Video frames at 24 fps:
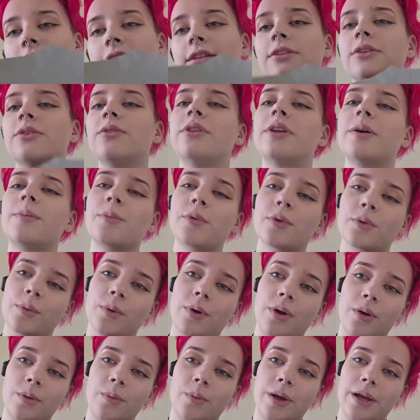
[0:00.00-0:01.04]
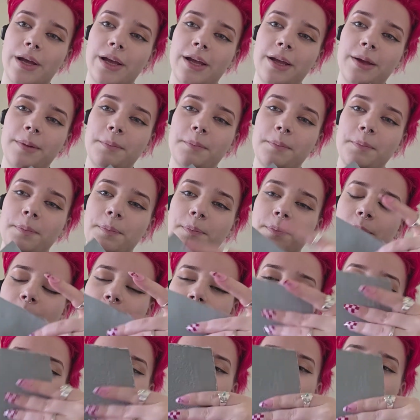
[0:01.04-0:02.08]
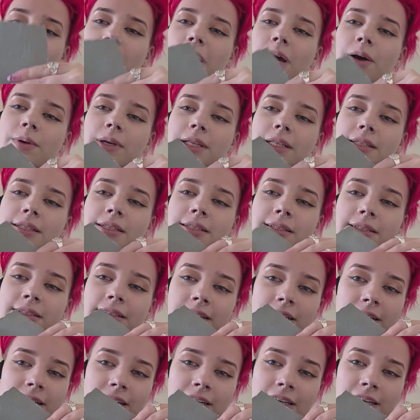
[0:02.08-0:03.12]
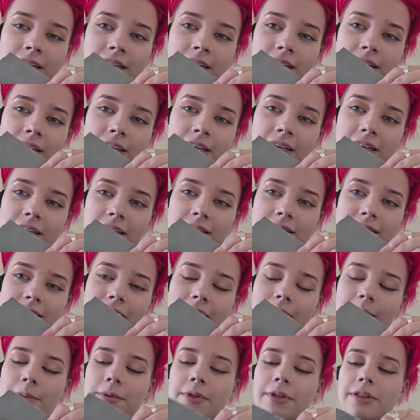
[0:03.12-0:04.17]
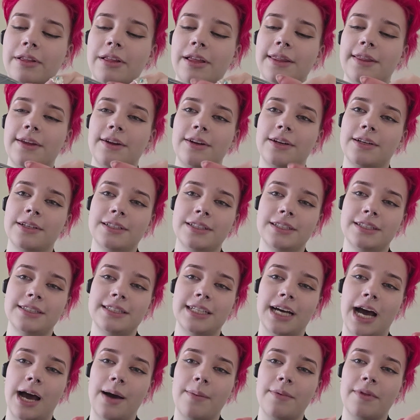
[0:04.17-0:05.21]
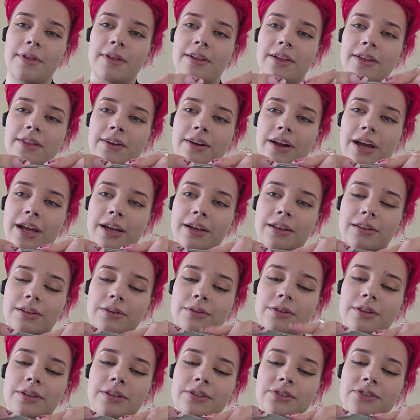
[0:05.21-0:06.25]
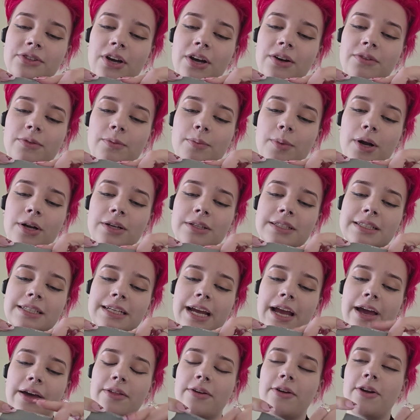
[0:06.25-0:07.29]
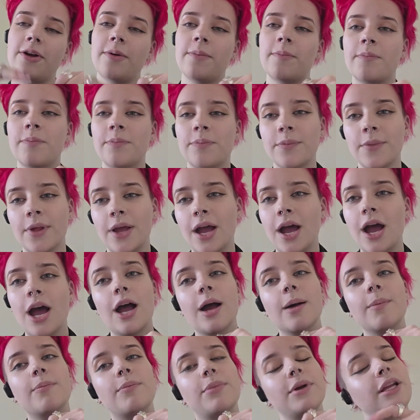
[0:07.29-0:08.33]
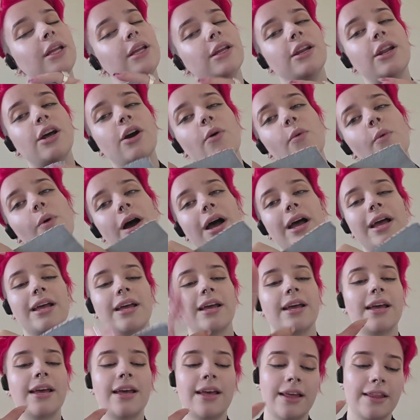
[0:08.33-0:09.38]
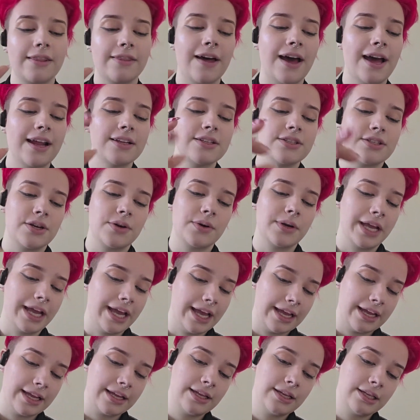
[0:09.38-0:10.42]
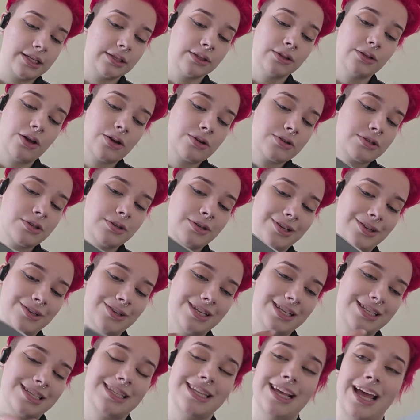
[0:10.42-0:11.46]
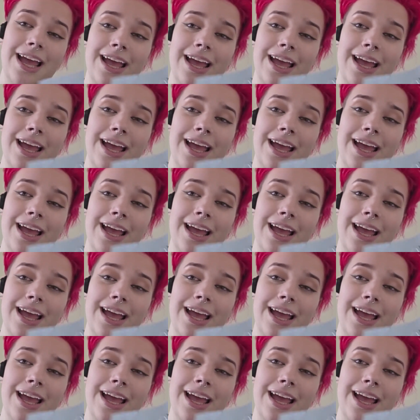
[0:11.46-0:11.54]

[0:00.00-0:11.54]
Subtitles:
I glued them the wrong way, so now it's top of the leather, top of the leather. I glued the soft parts together, but you know what? That is okay. You'll also notice